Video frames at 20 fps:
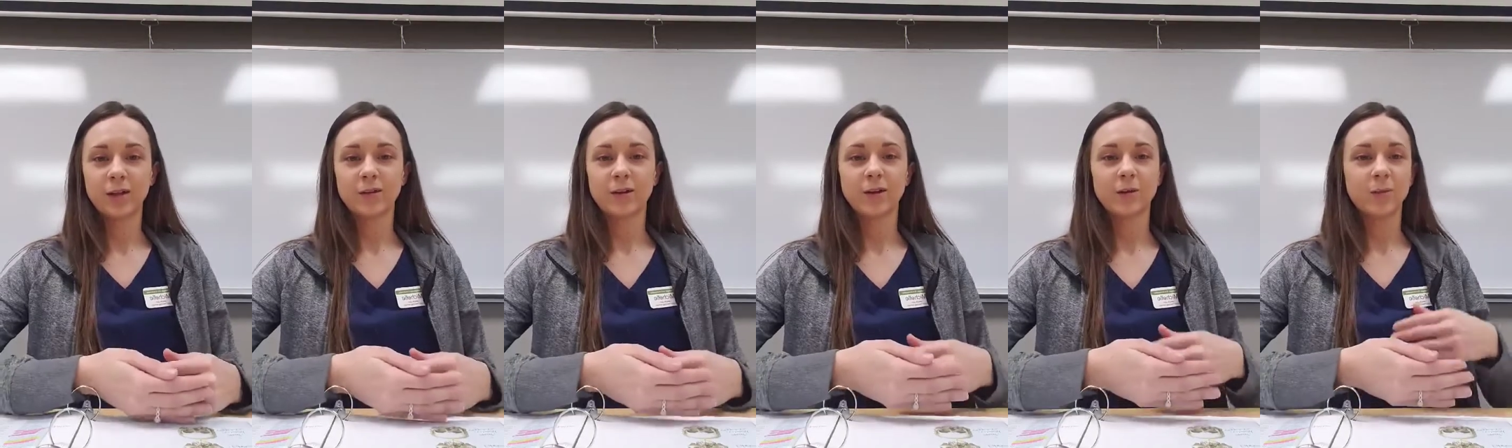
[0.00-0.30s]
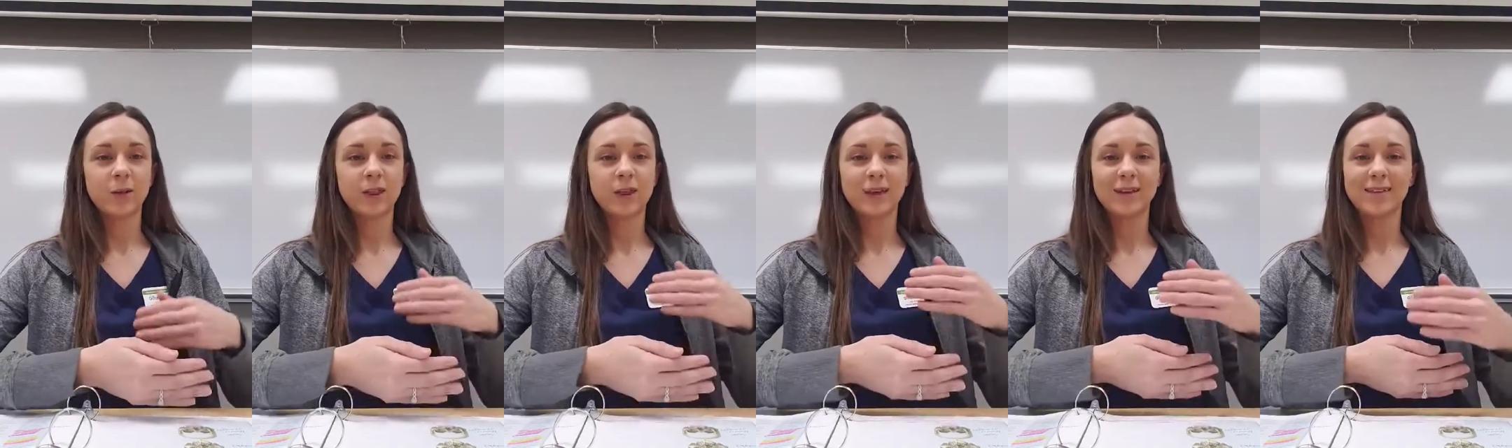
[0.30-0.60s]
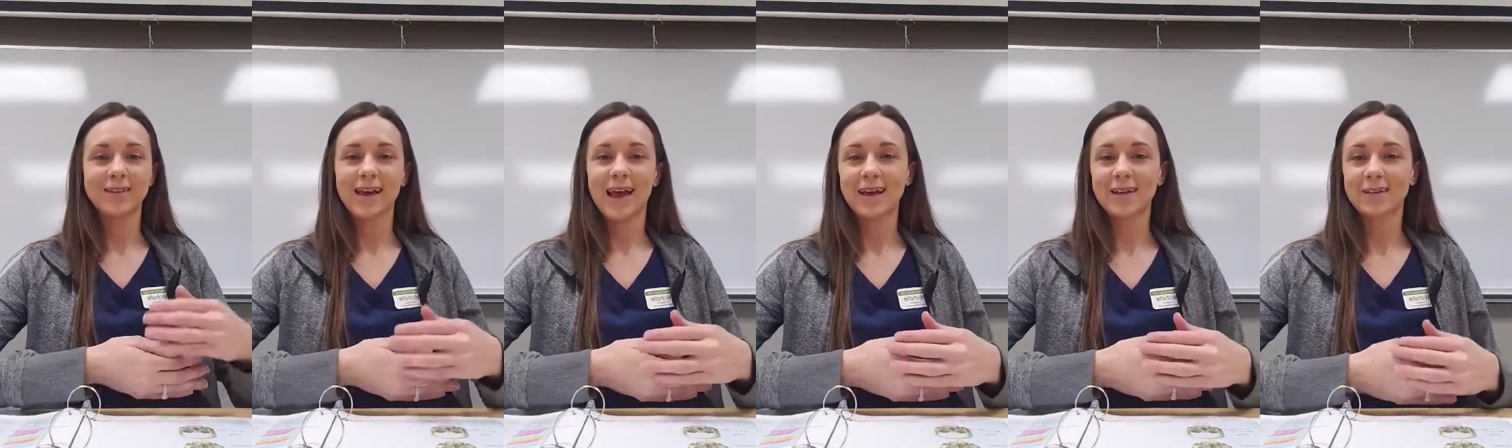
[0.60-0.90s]
It's going to be the
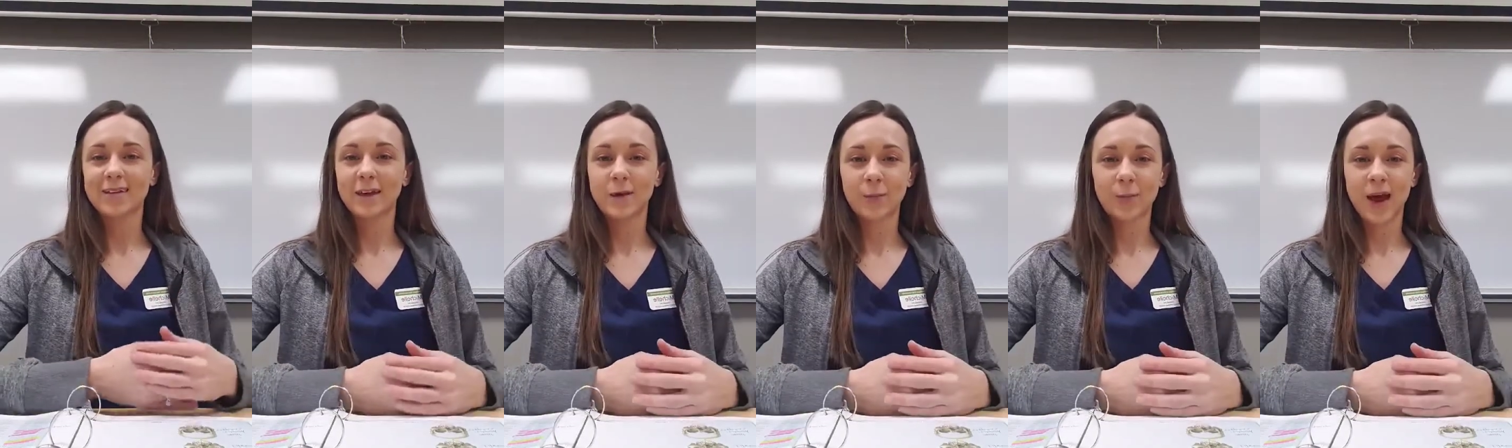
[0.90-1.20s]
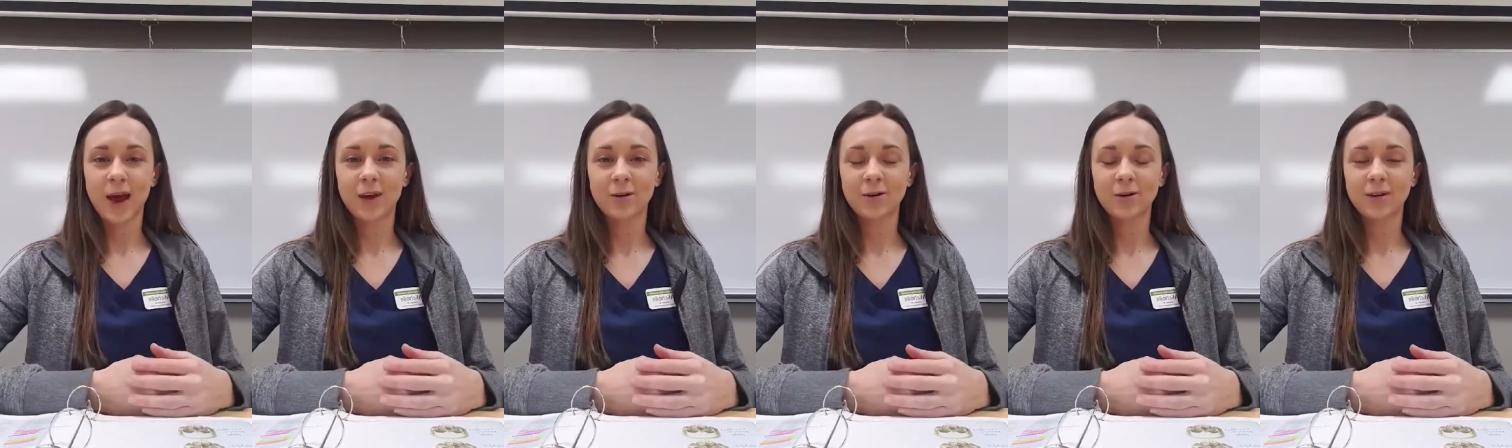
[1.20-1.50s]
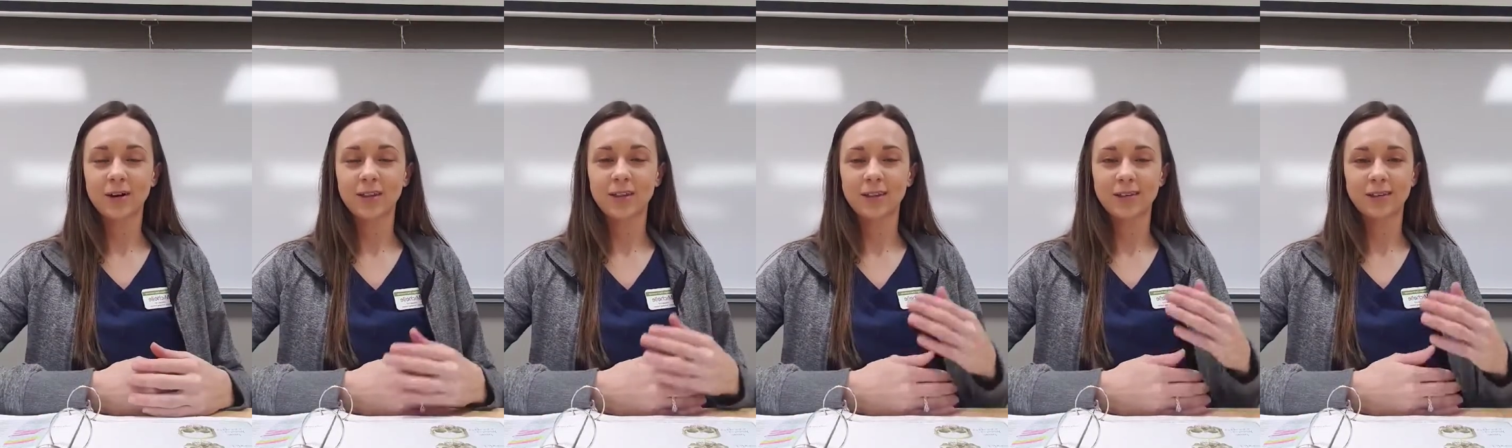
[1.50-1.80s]
exact same
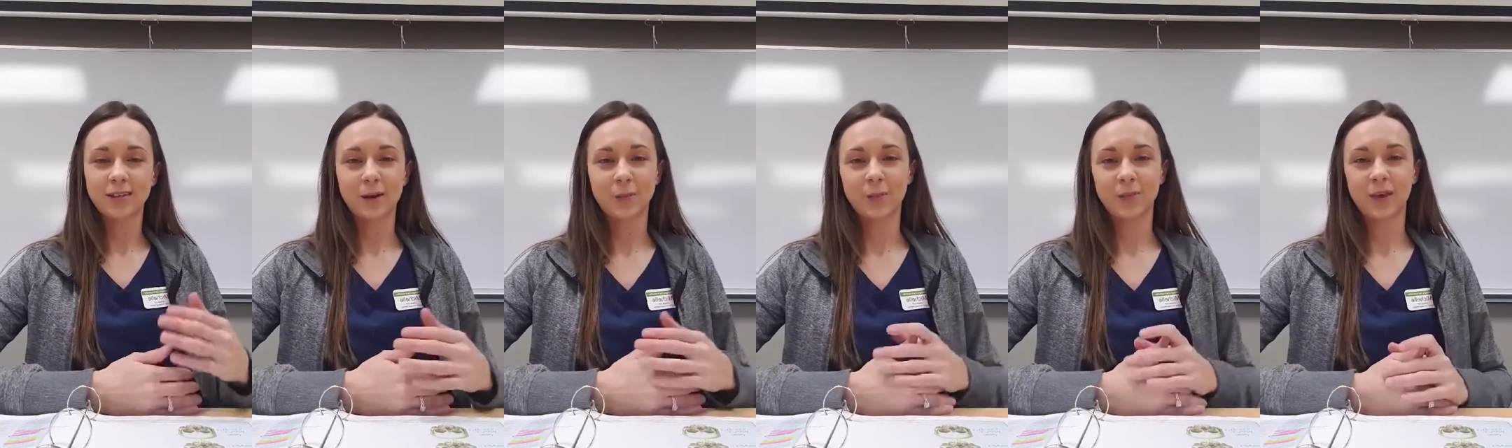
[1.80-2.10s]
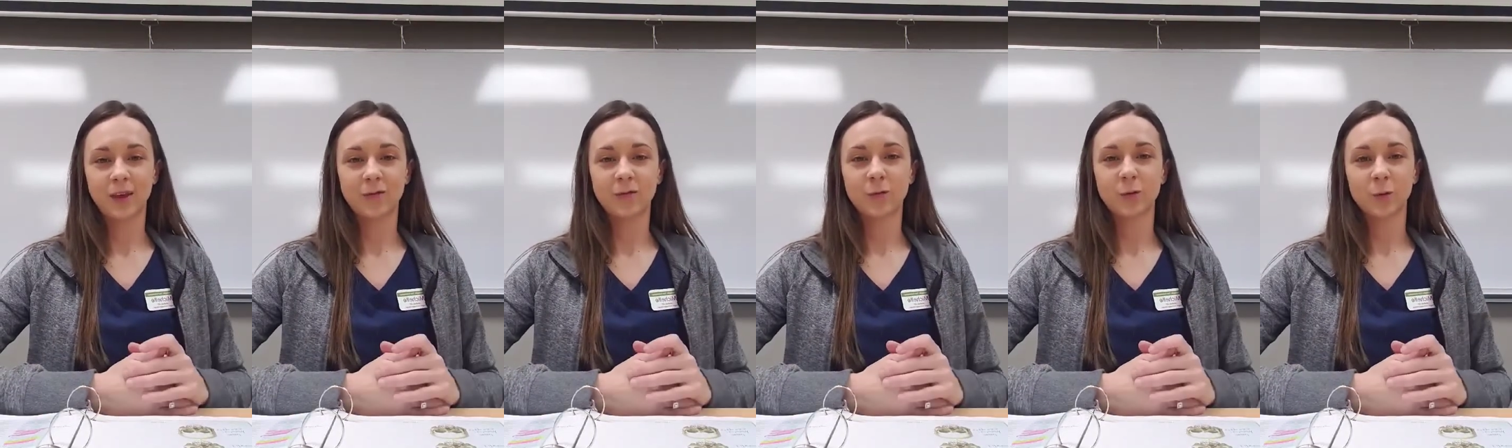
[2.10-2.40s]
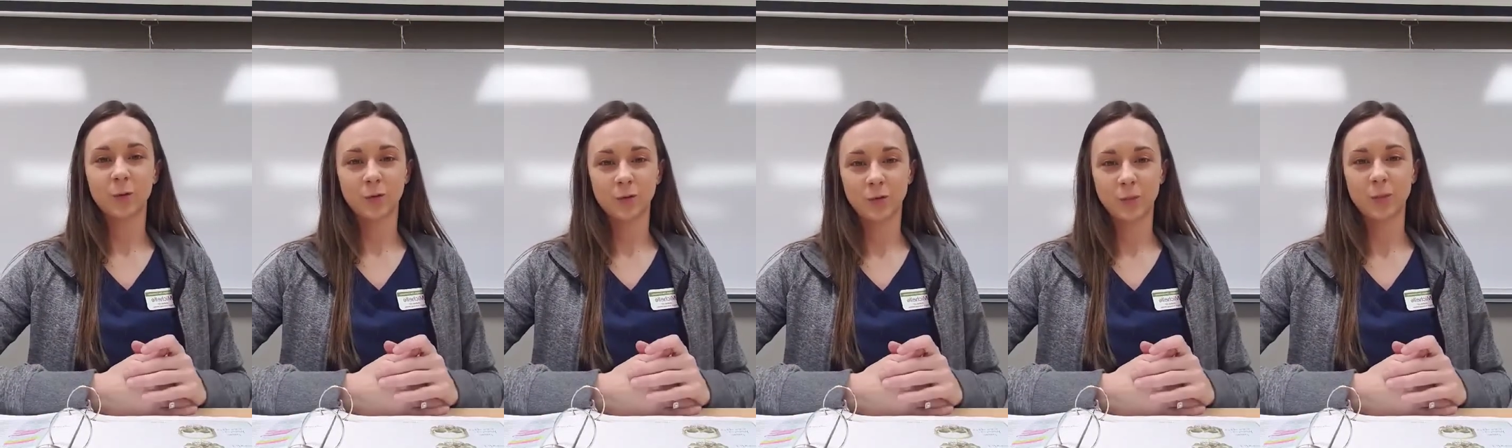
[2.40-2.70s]
pattern and the same thing
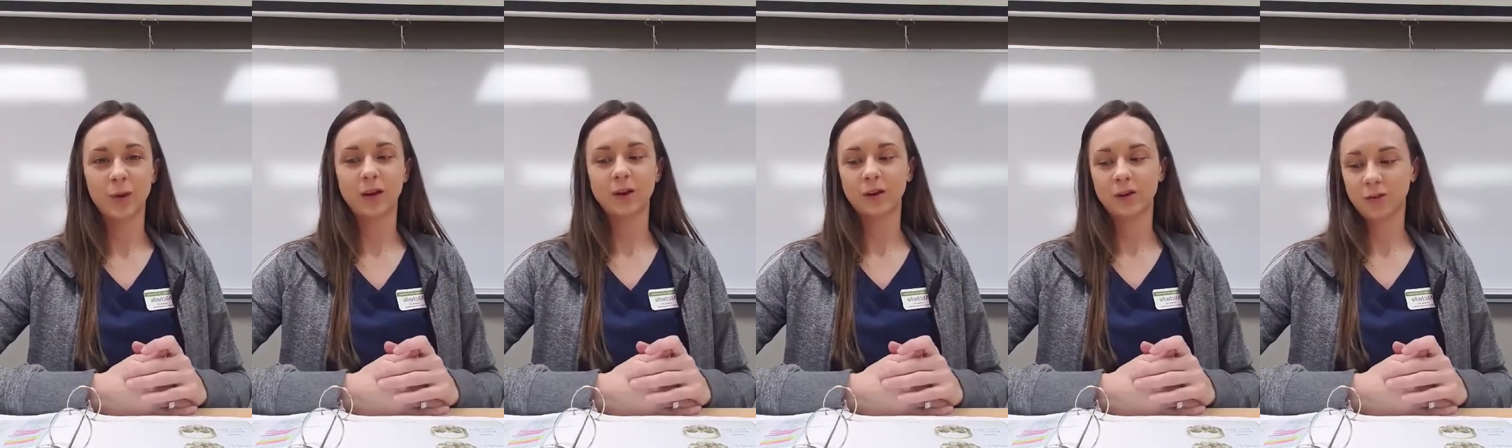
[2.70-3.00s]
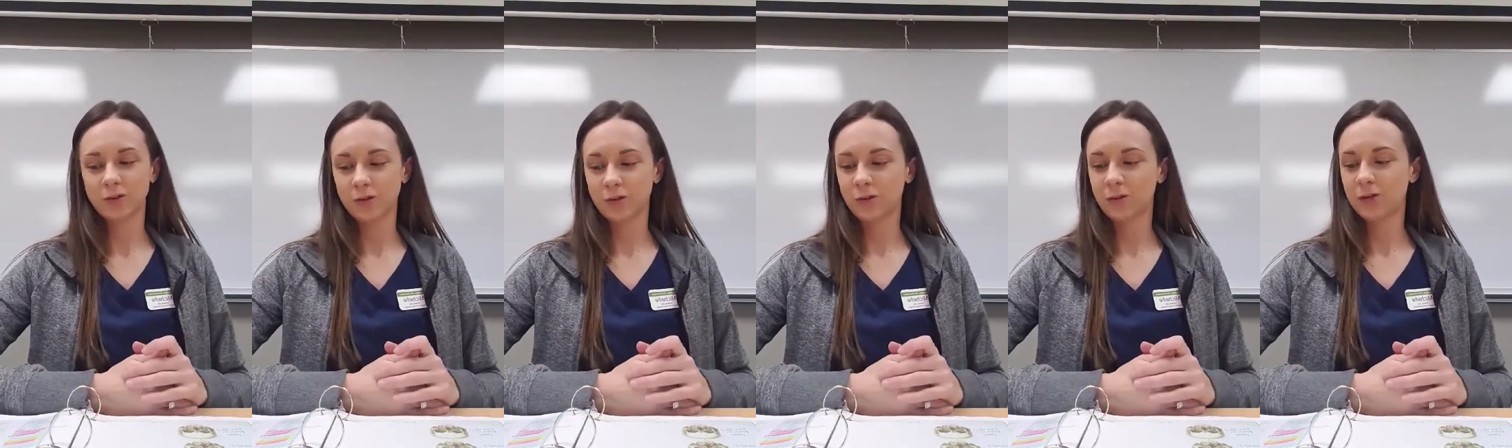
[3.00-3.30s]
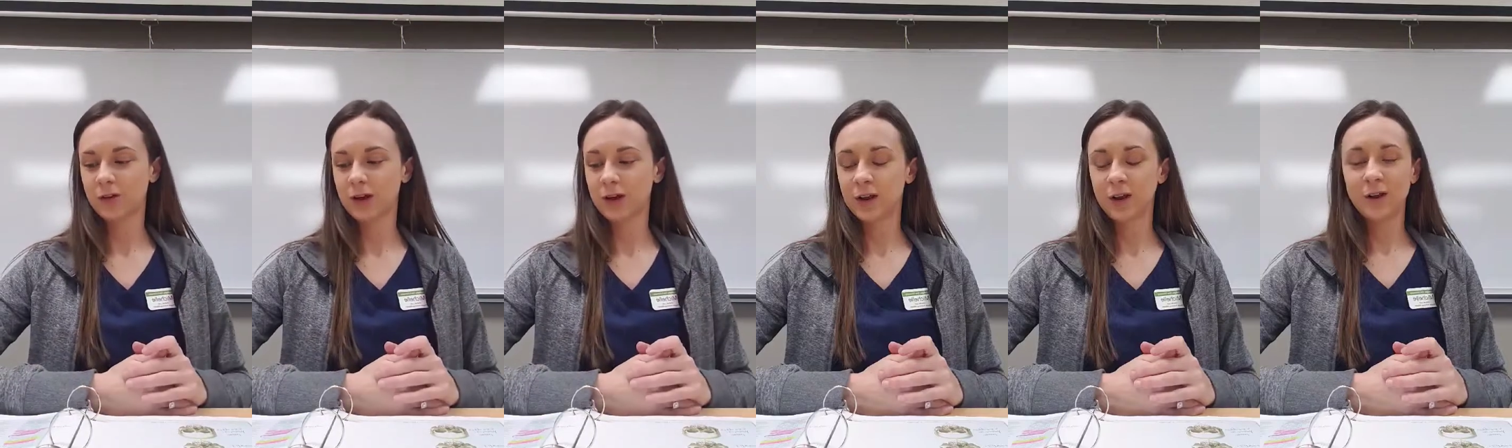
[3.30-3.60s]
for orthopedic
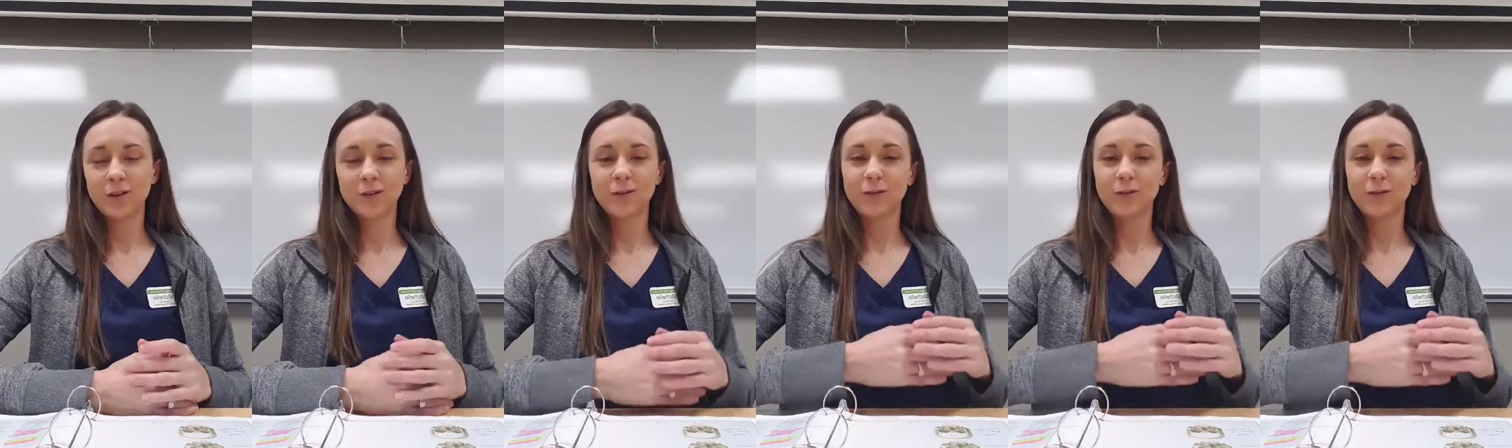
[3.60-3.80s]
surgery.